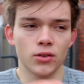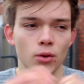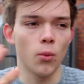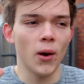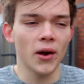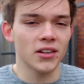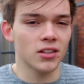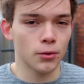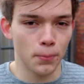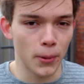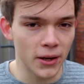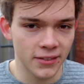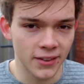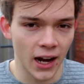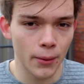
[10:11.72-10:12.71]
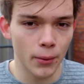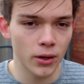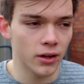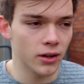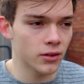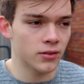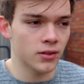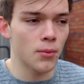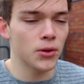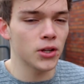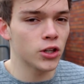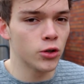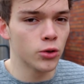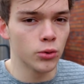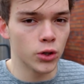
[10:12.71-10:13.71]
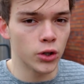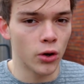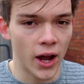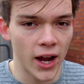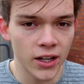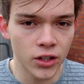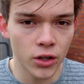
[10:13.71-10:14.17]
So why spend time on it on something you, you hate